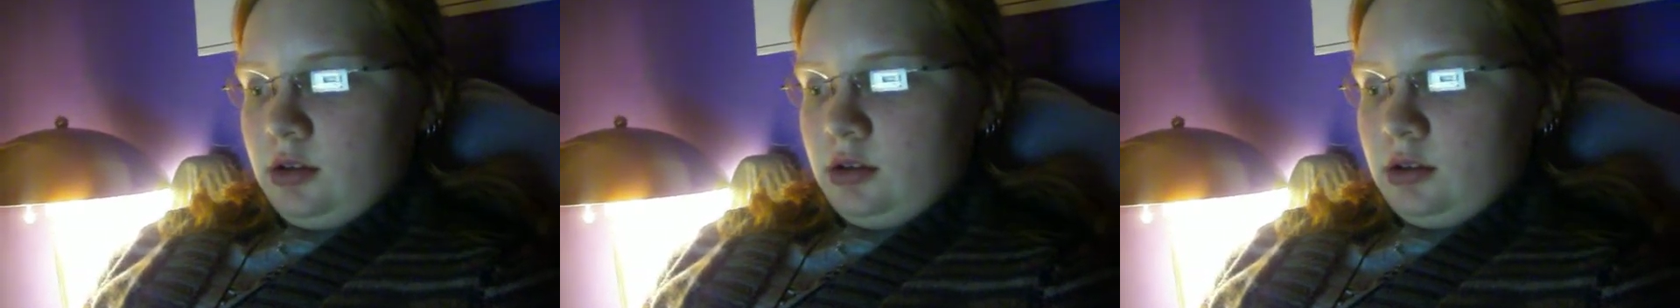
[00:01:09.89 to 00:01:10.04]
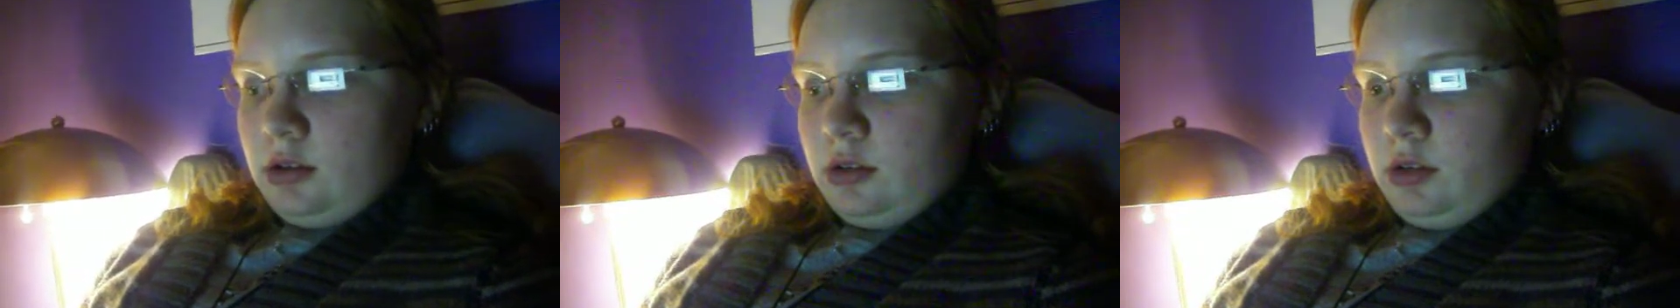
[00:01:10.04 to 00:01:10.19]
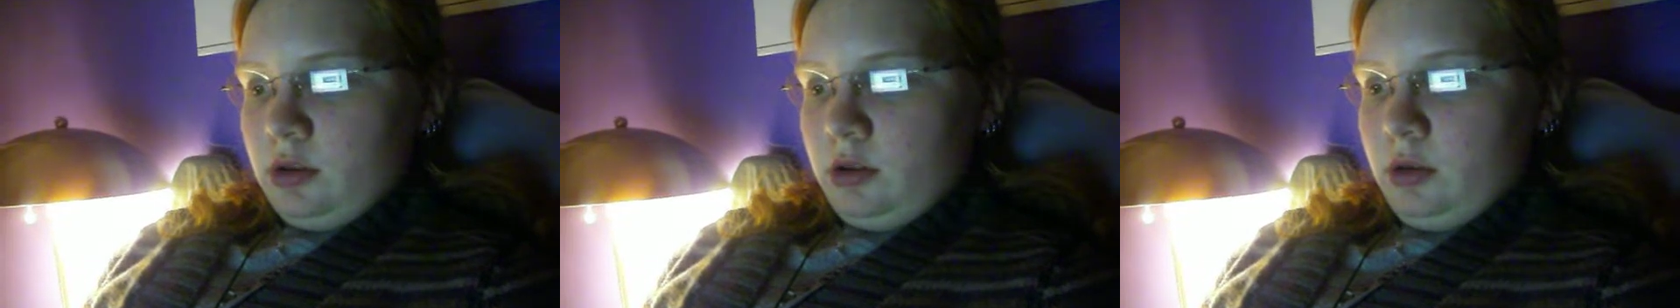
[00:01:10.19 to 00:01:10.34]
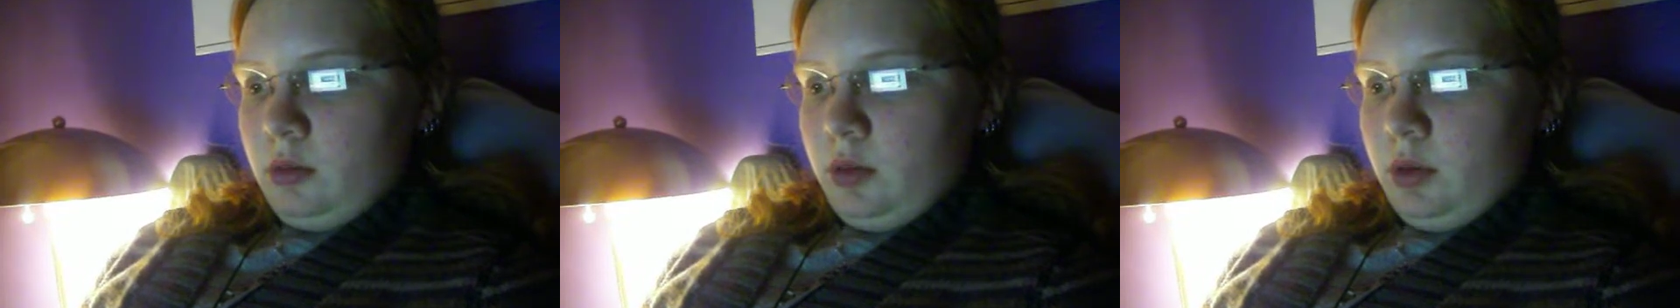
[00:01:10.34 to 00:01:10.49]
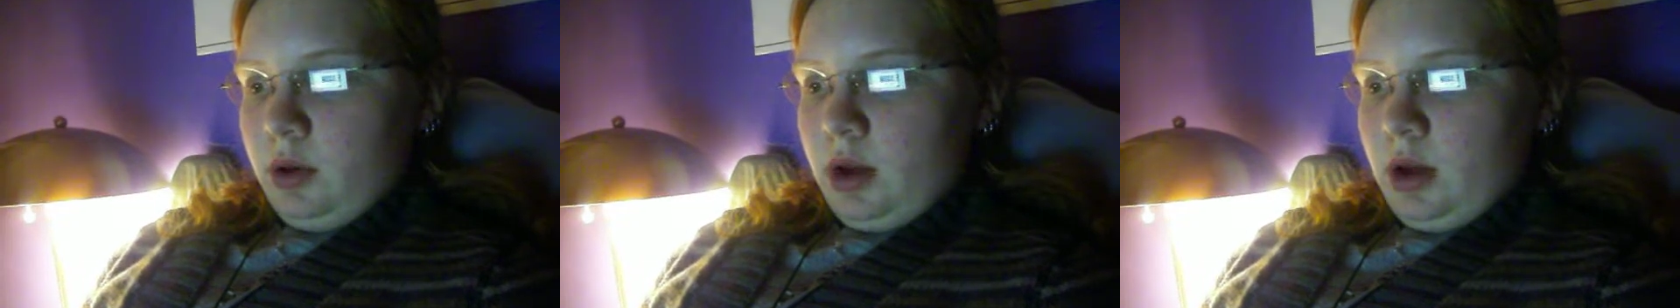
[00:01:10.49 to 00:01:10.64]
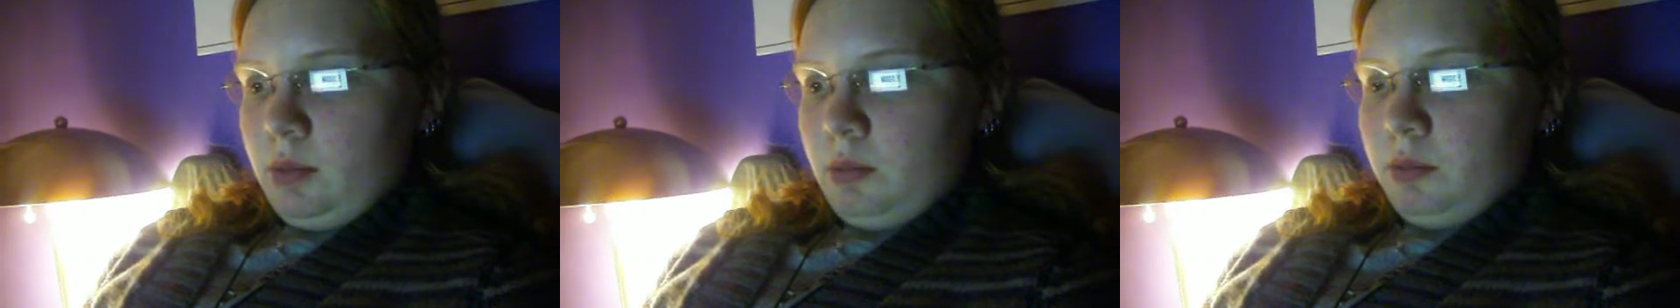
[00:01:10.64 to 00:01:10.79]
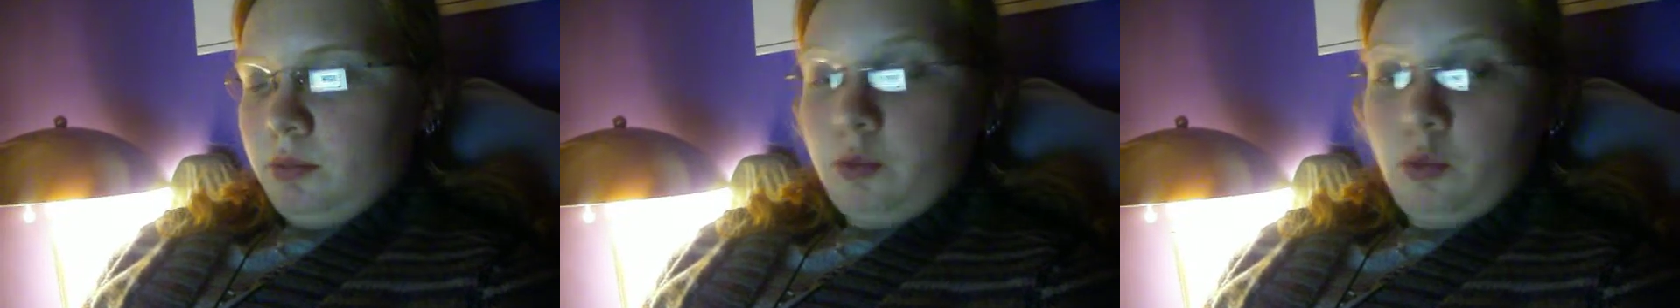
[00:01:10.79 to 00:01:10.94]
so I
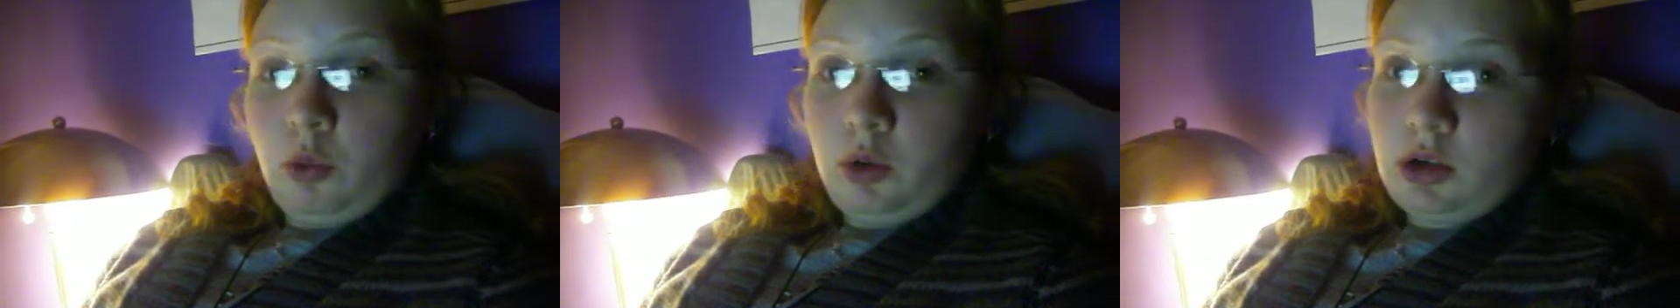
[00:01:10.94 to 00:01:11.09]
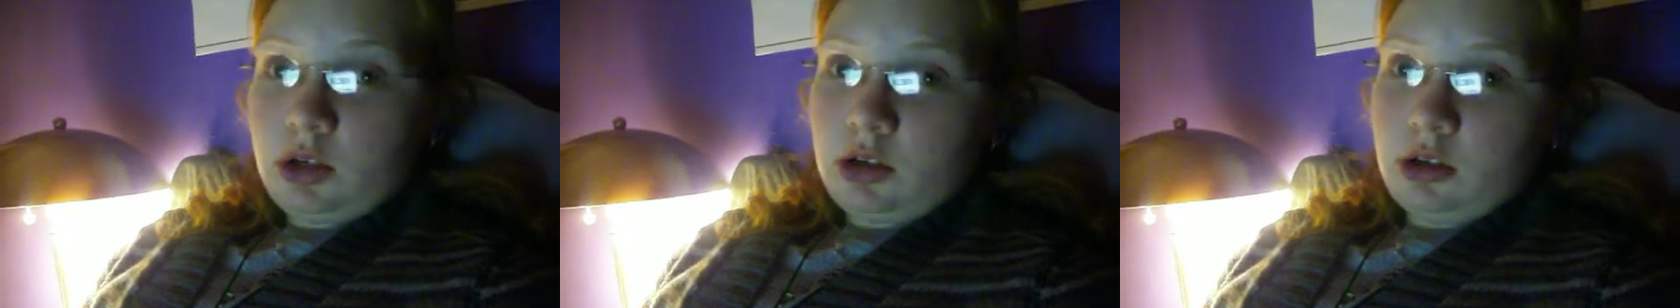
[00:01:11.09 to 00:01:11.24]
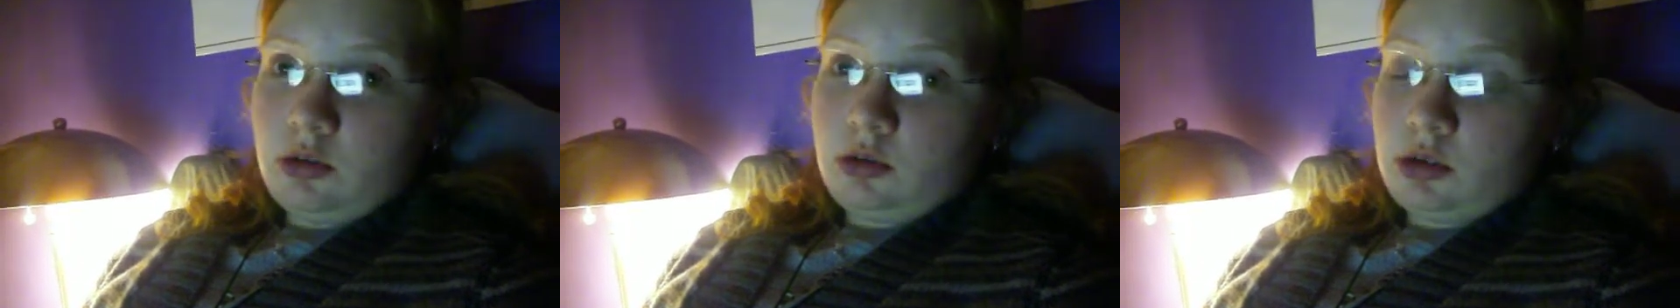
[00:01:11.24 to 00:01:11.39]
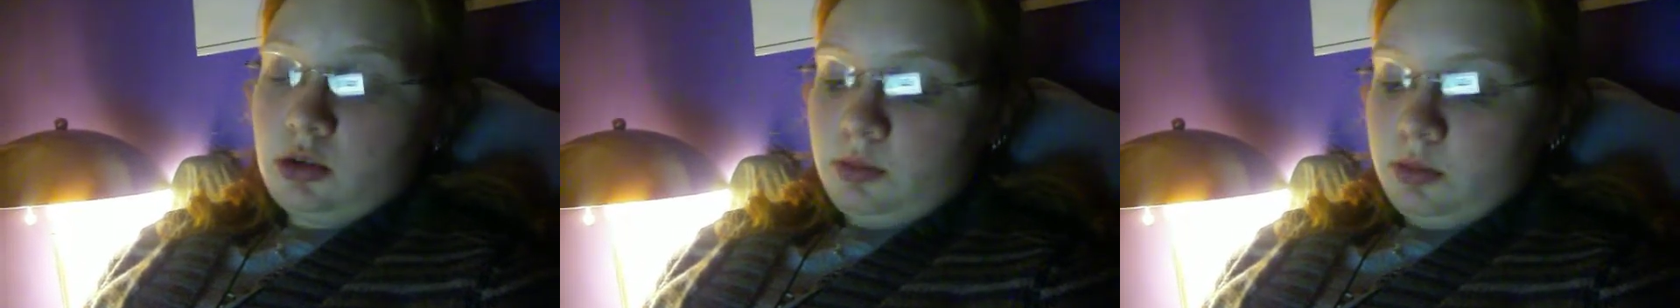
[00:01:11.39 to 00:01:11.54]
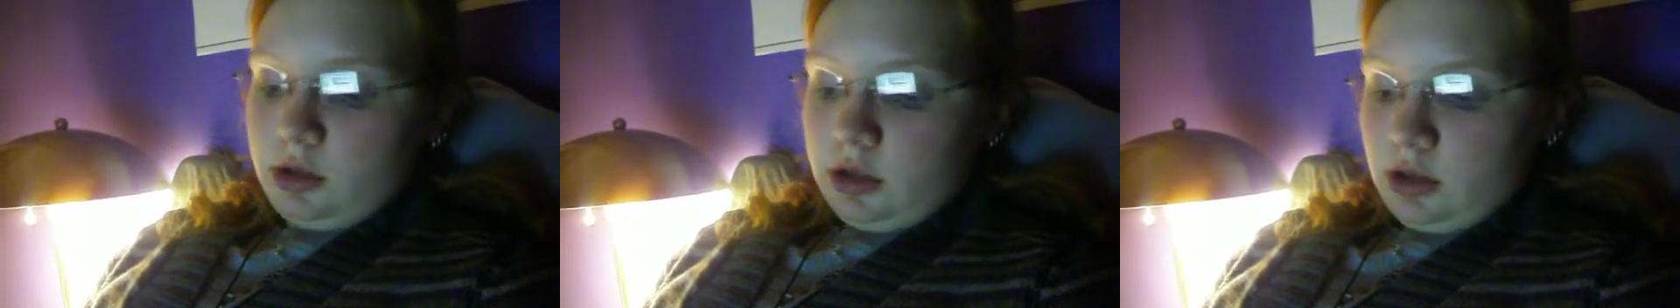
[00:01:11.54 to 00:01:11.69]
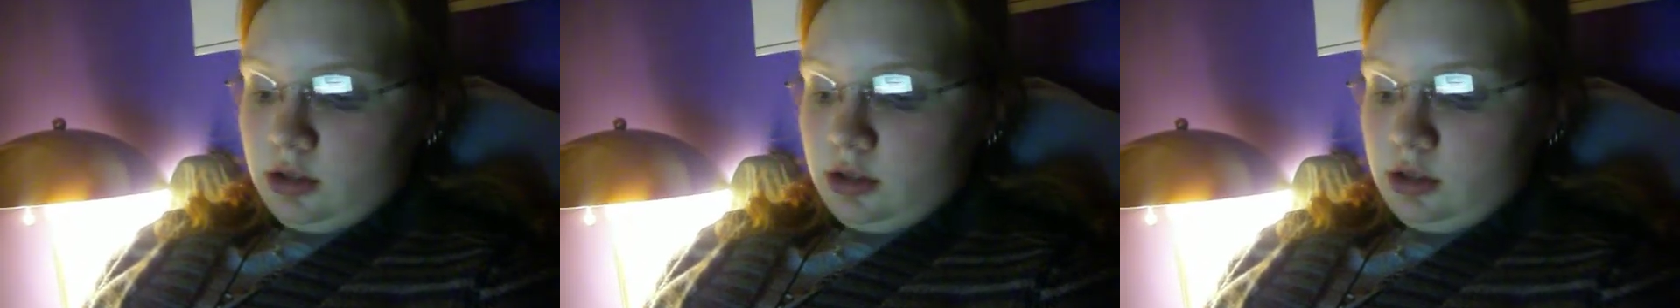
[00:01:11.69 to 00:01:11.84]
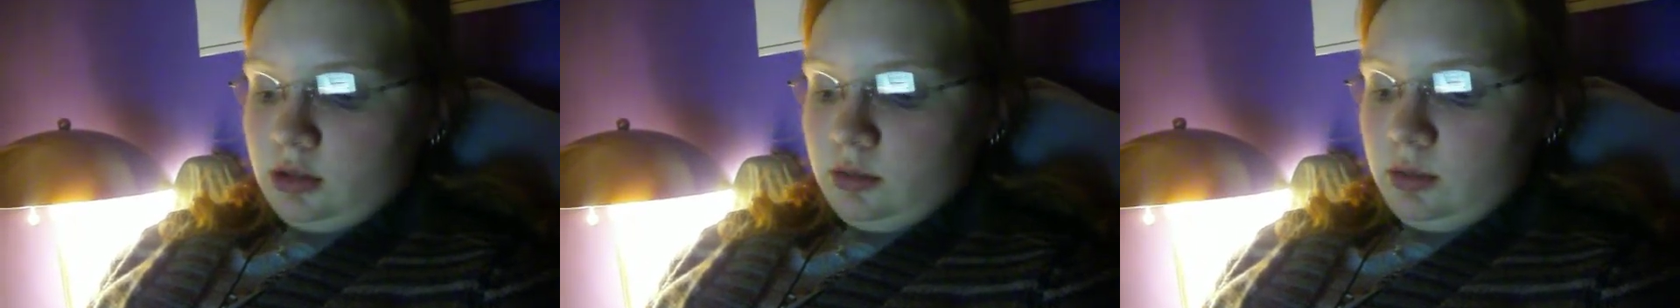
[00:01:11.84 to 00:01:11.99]
wouldn't use it
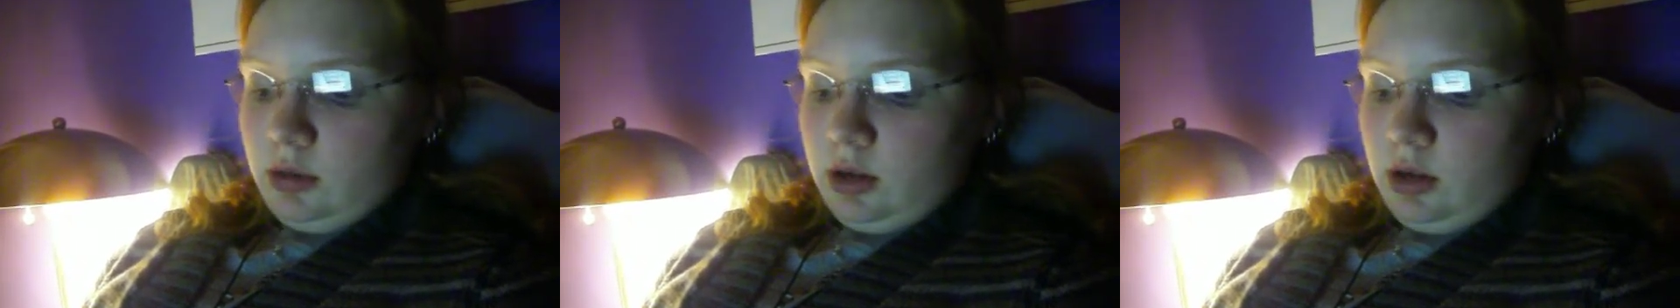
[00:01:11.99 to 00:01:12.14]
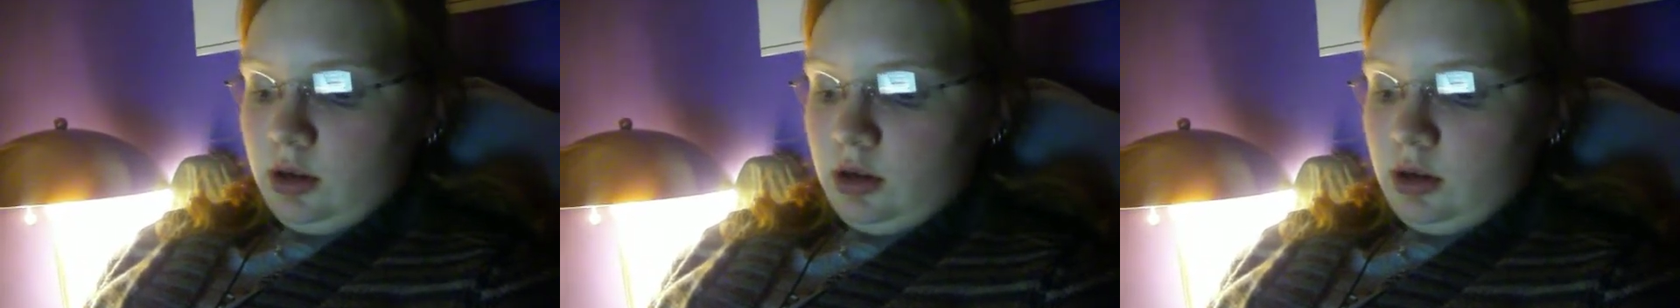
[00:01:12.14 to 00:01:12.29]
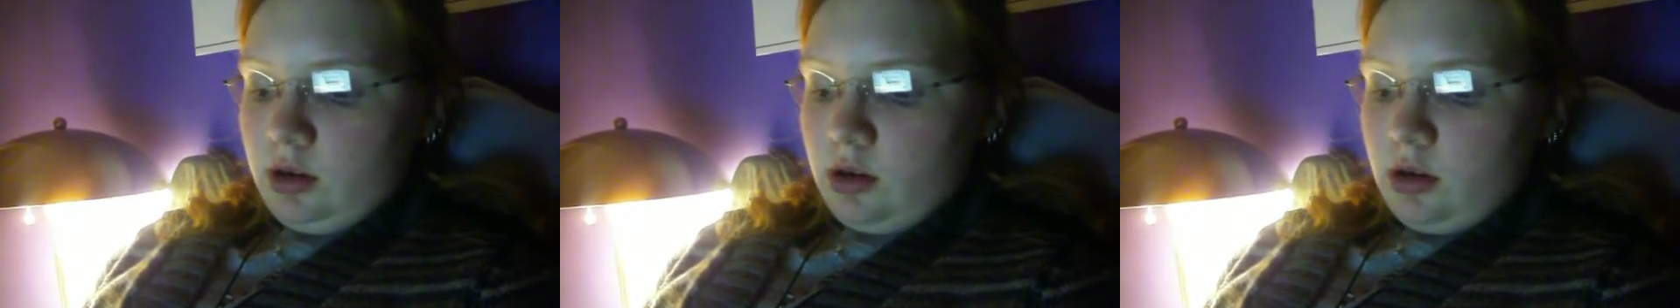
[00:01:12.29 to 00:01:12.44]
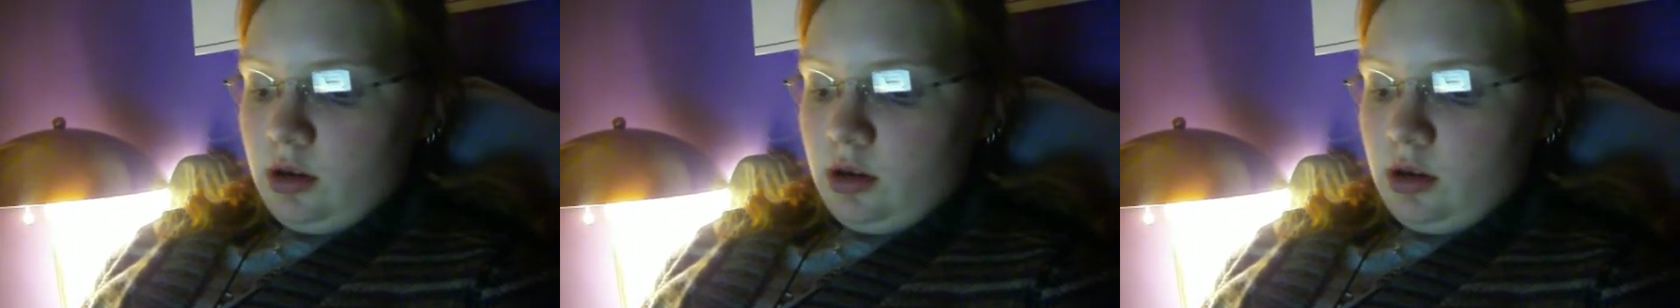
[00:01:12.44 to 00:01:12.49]
because it's my